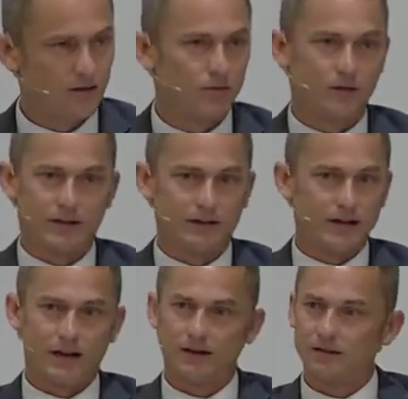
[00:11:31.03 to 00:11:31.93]
well, then
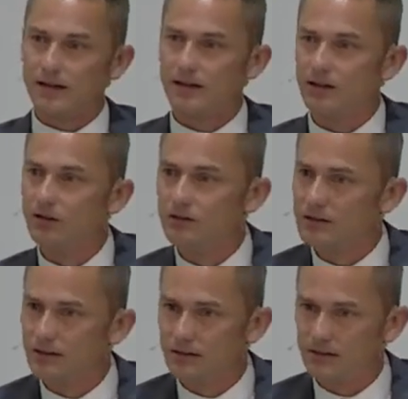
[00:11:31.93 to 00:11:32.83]
that guilt
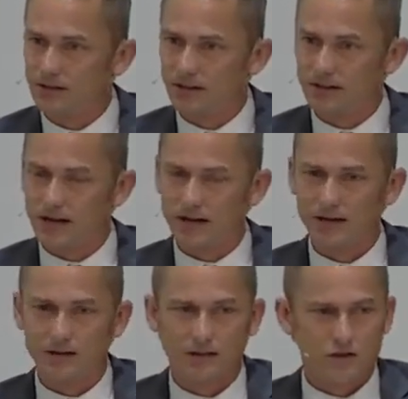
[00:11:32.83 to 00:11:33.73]
and
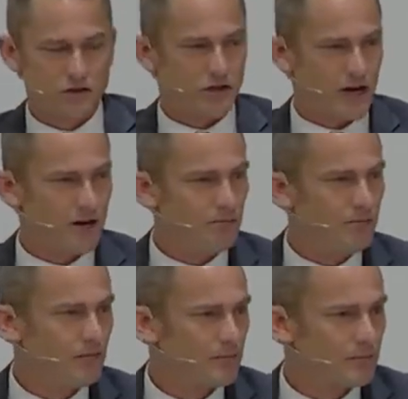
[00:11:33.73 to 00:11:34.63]
that
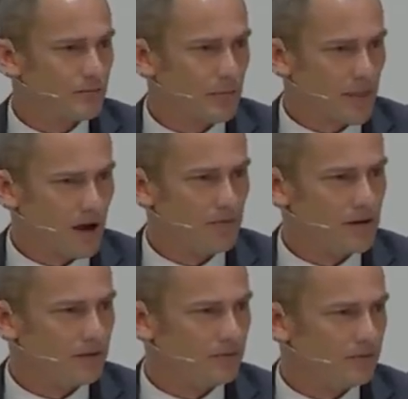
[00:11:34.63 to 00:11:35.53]
shame of
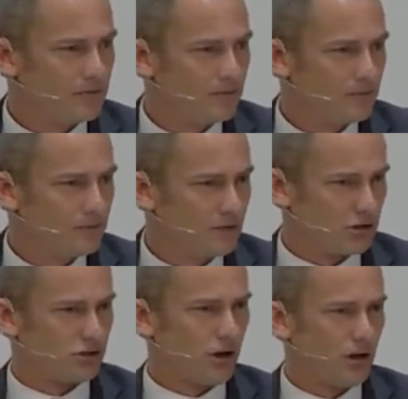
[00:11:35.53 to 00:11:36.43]
it
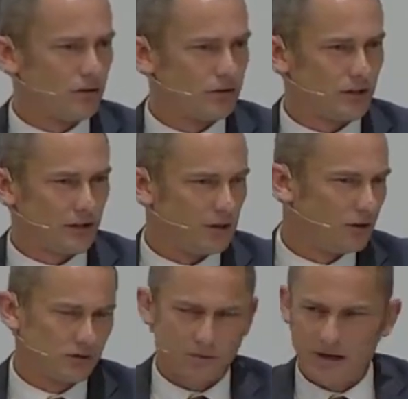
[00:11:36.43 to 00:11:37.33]
dissolves, it
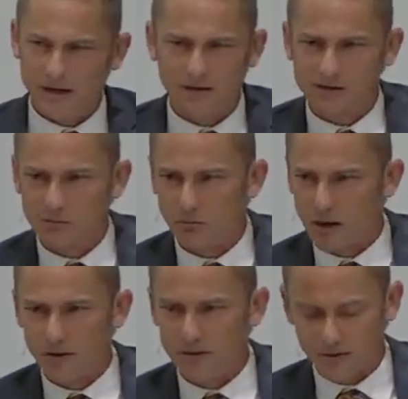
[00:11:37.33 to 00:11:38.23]
goes away, it doesn't
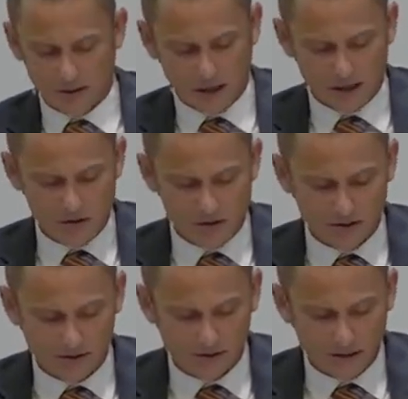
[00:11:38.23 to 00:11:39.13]
bother the
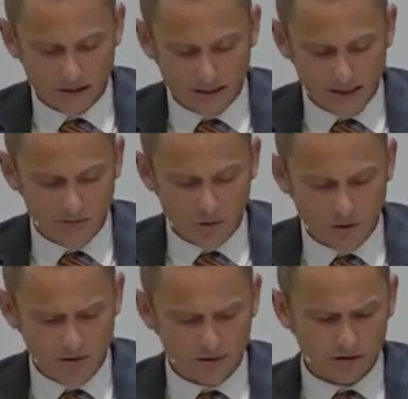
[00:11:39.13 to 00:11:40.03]
conscience
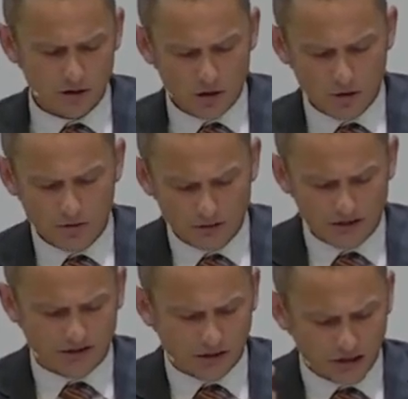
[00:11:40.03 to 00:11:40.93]
anymore. There's no
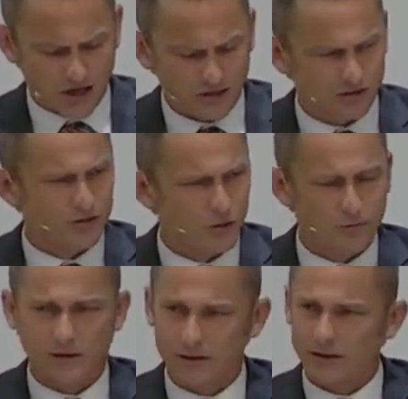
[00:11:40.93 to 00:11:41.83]
disgust
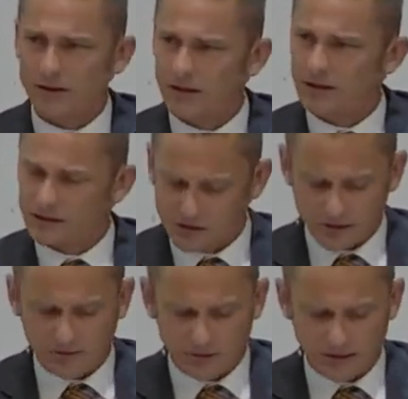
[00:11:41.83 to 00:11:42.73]
over the
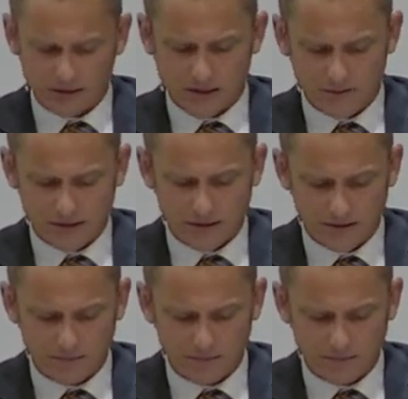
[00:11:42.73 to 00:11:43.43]
sinfulness of it.